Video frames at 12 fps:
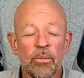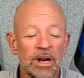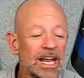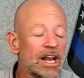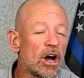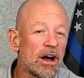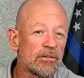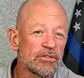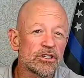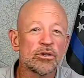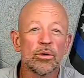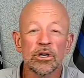We need
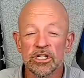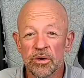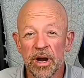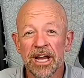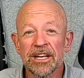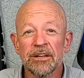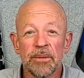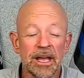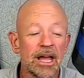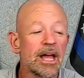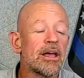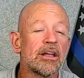officers who are trained to be